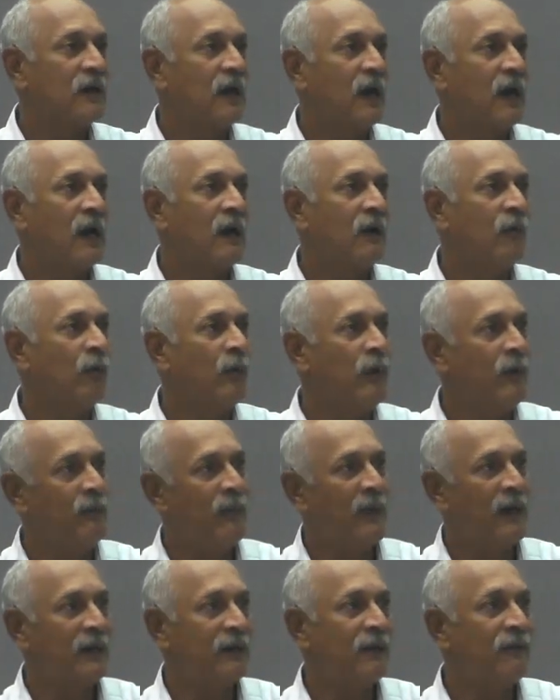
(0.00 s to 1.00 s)
and we
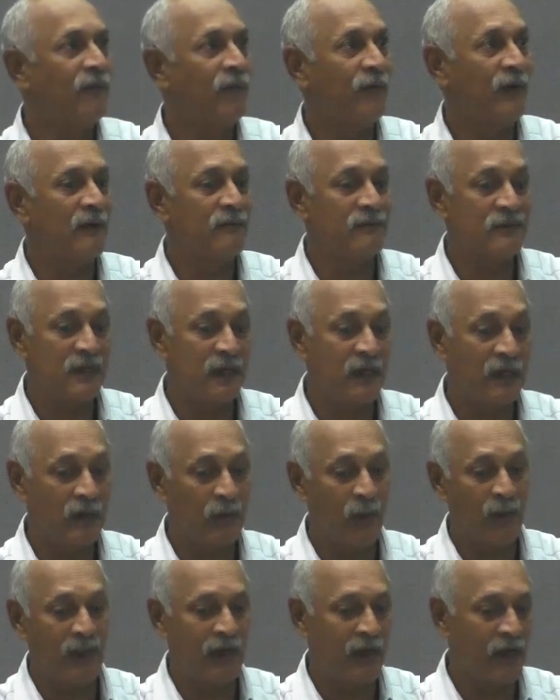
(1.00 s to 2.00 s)
made the frames at
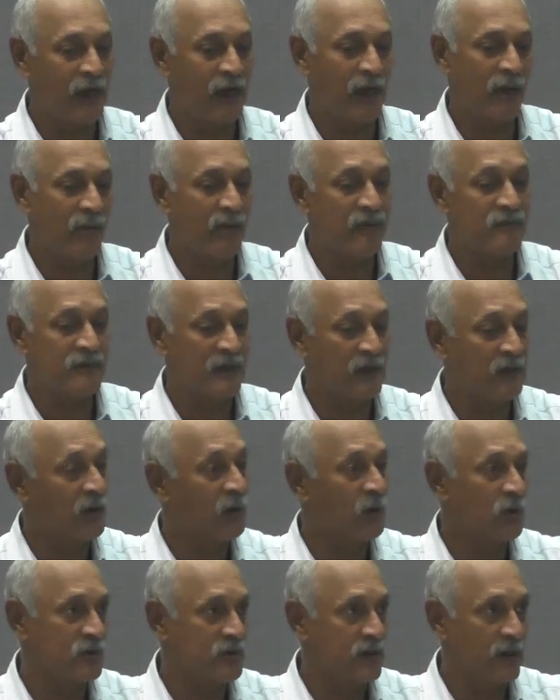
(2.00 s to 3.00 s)
1200 mm center
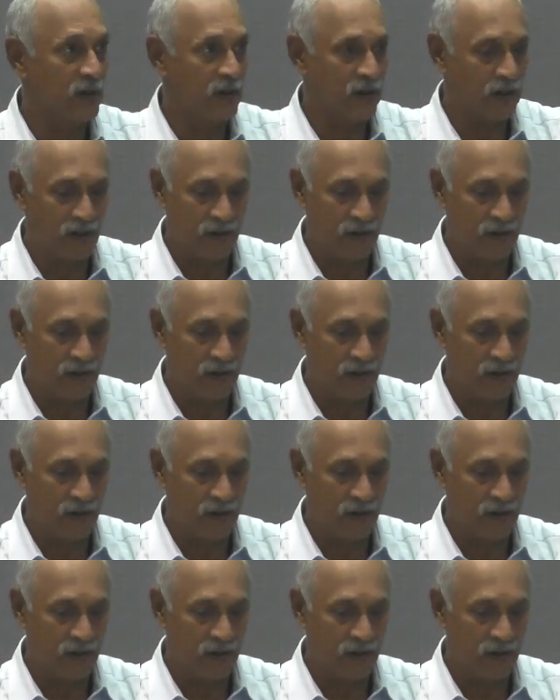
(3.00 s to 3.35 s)
to center.